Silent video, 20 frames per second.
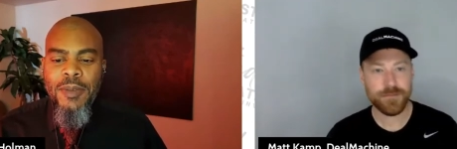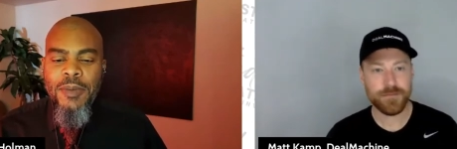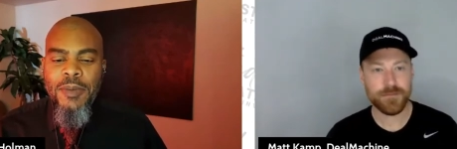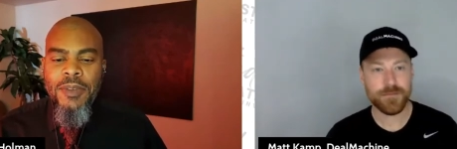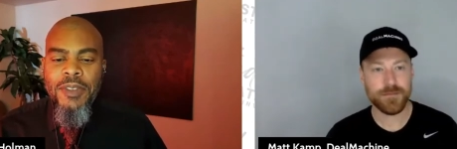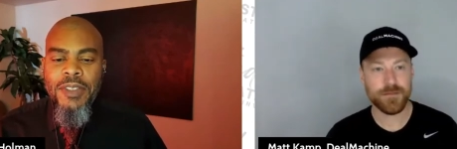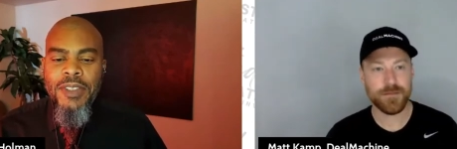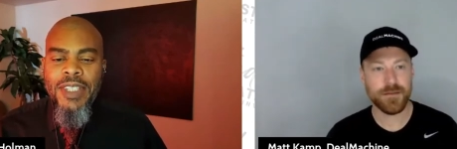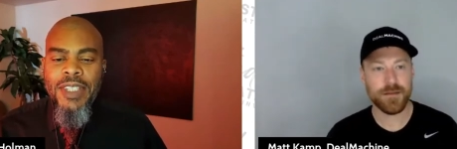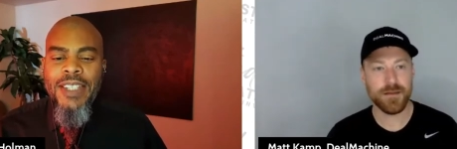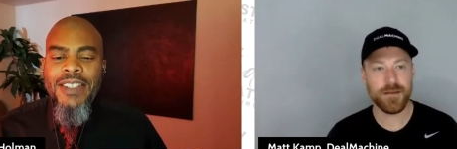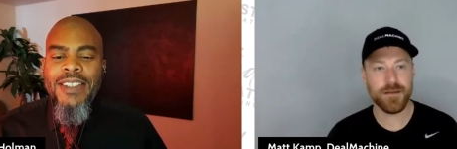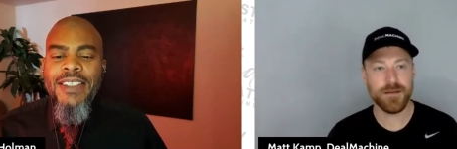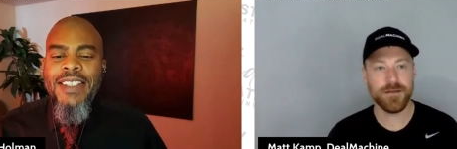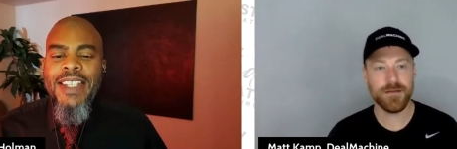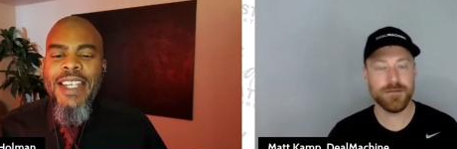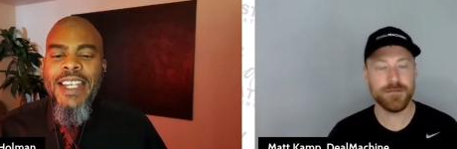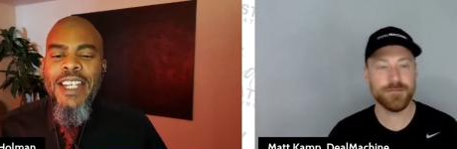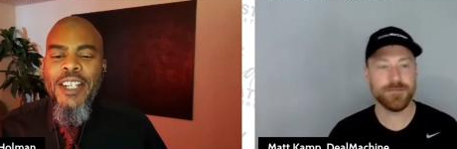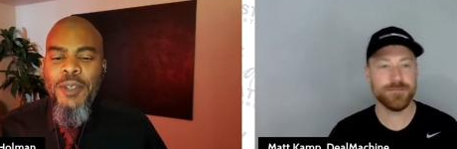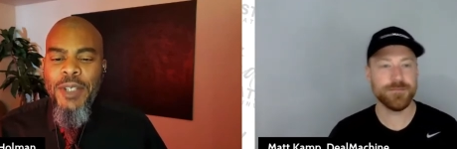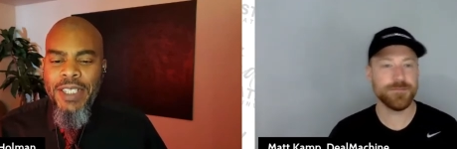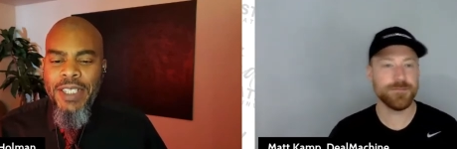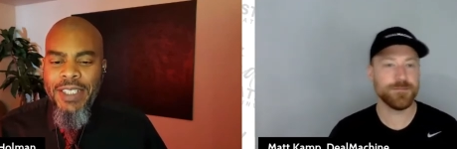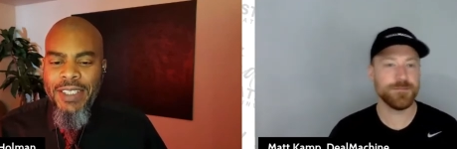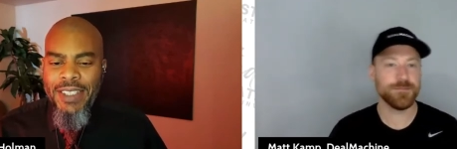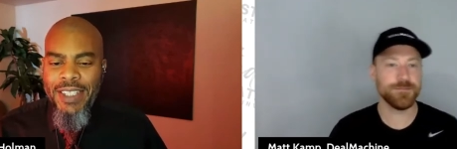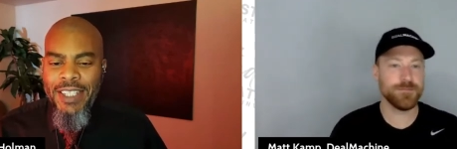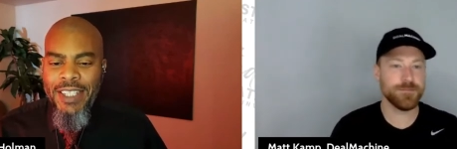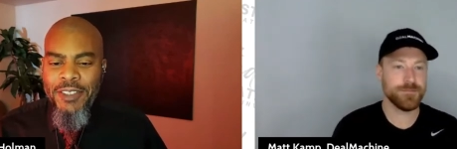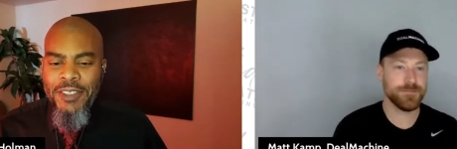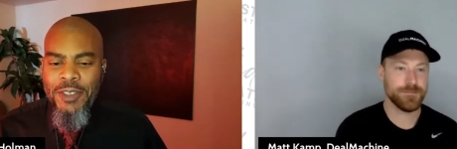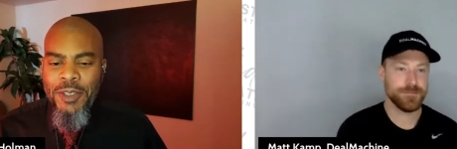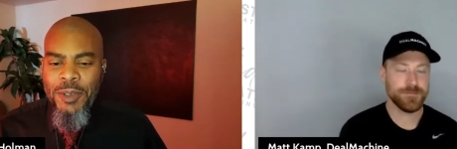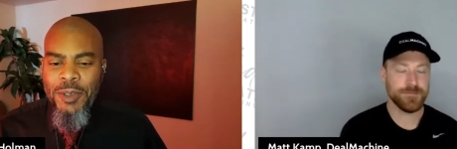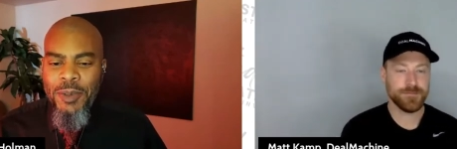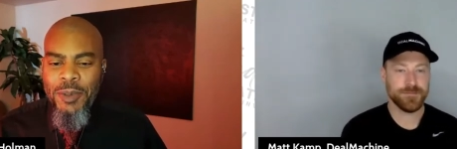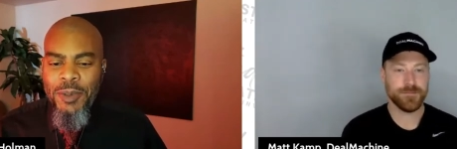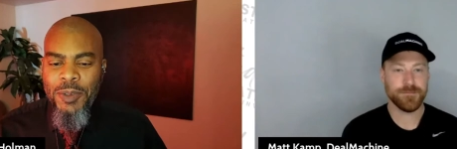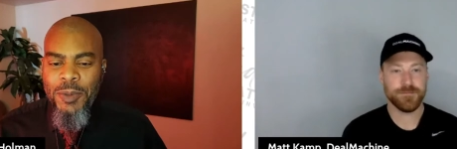Speaker 1: since entering
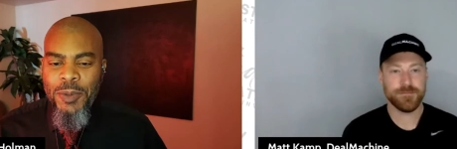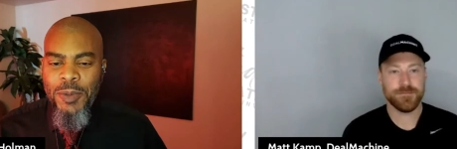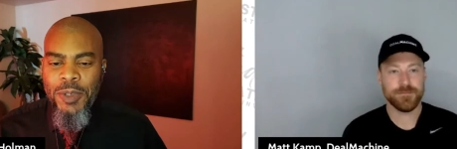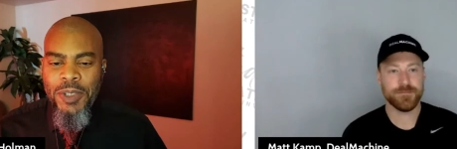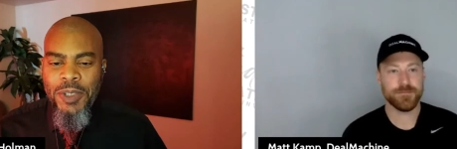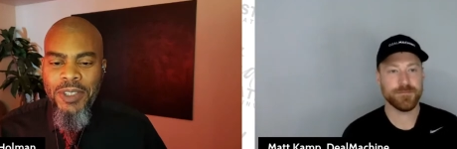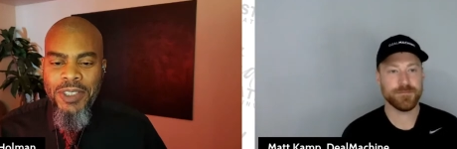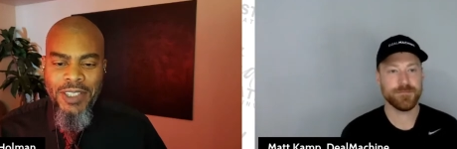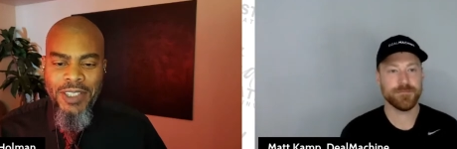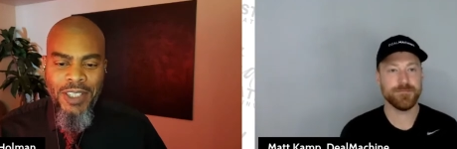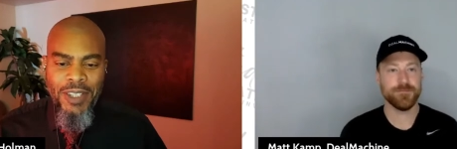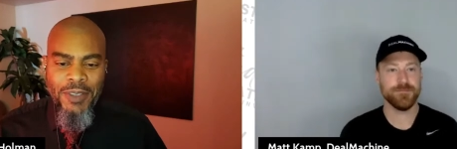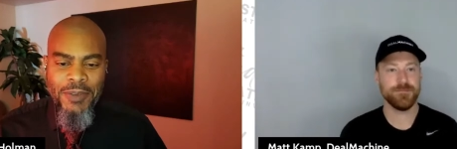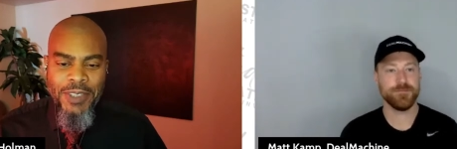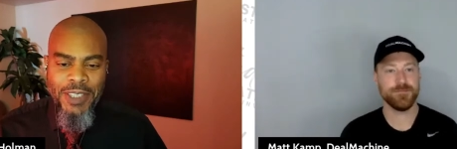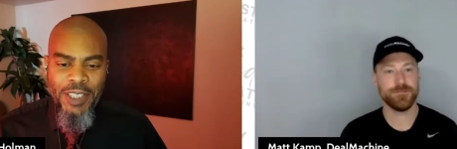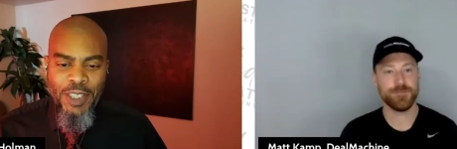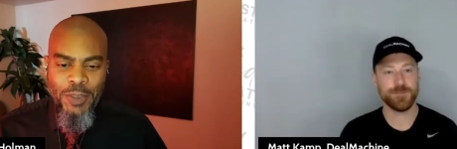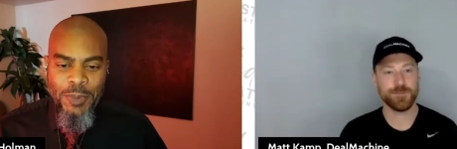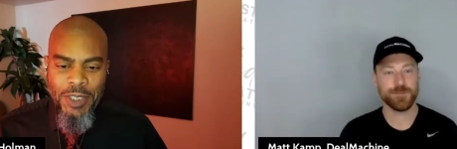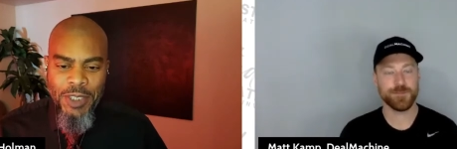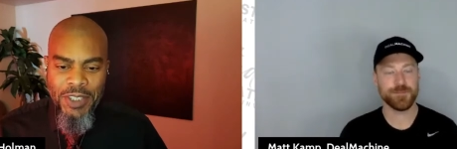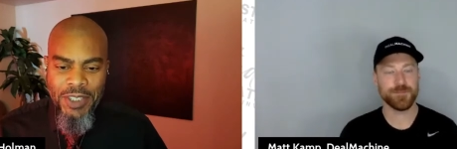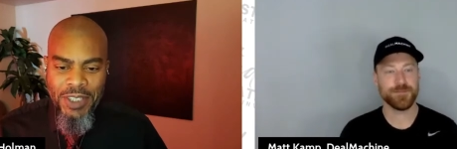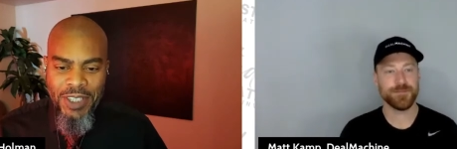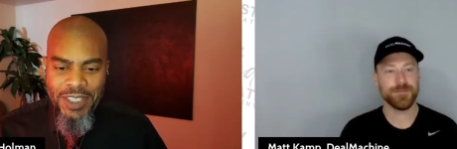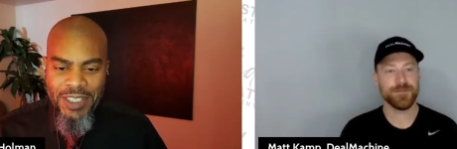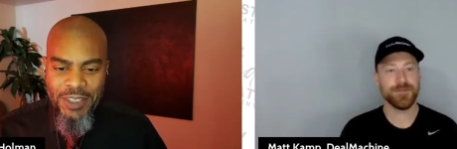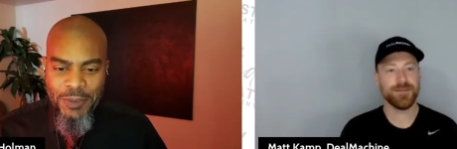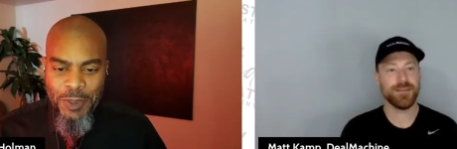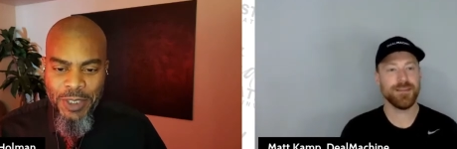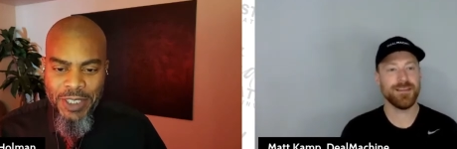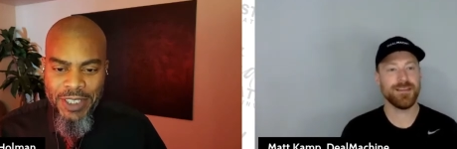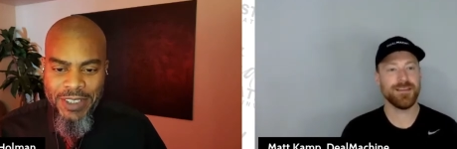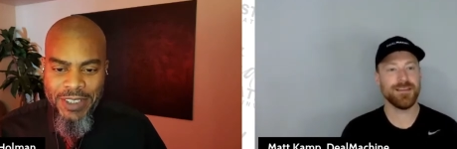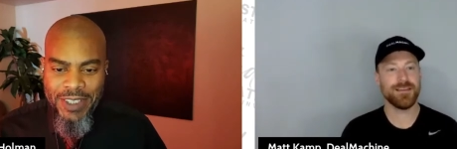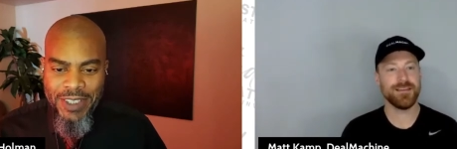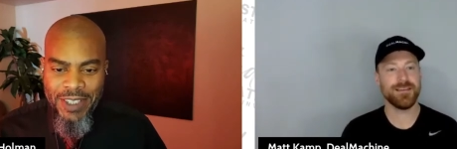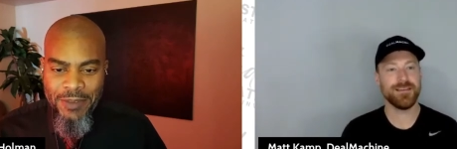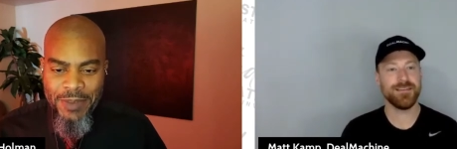into the world of deal machine and real
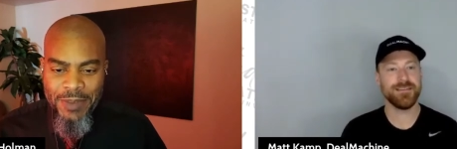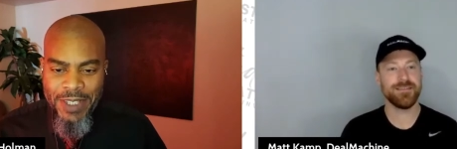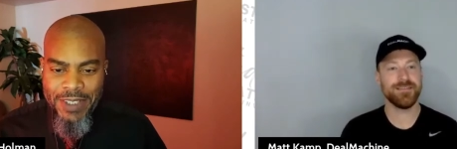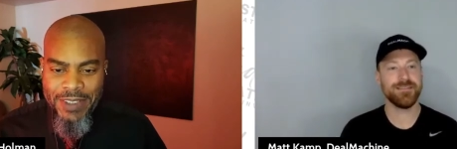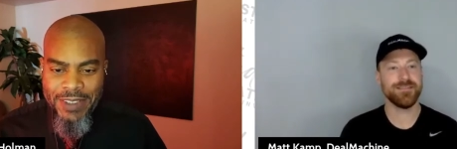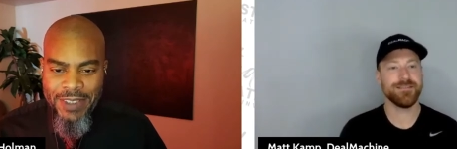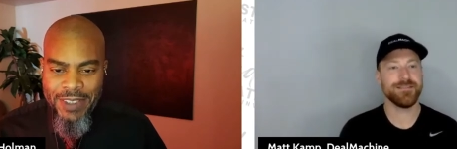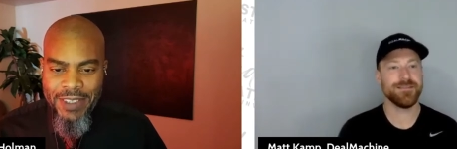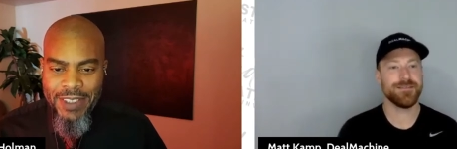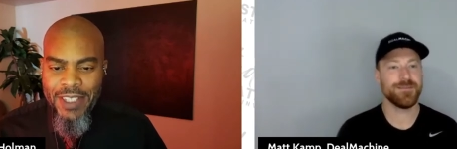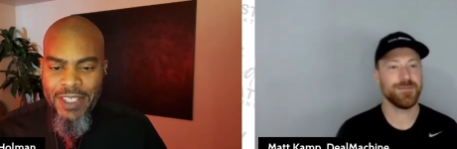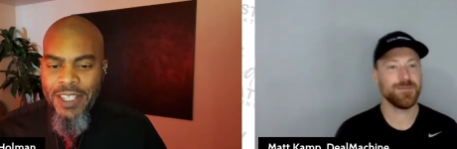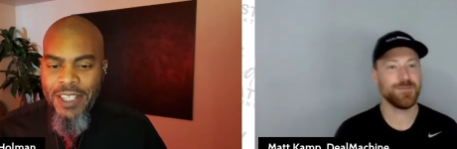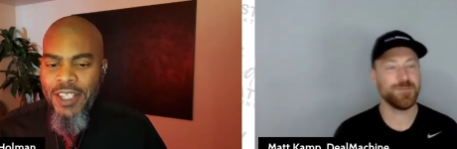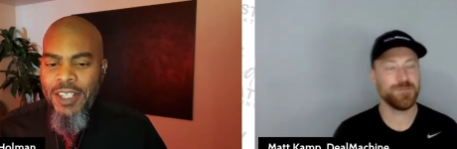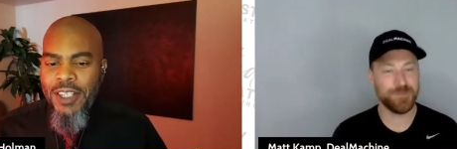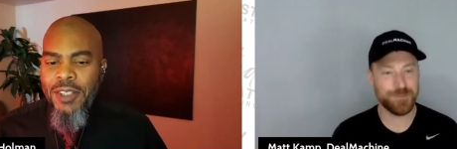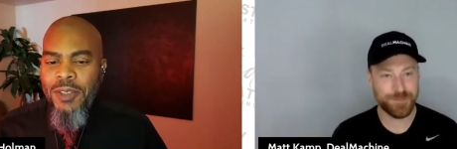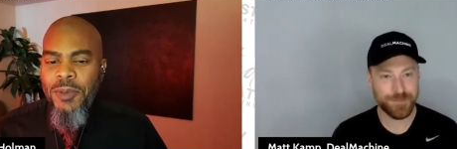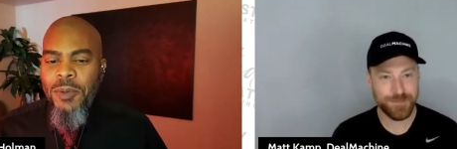estate investing, mm-hmm.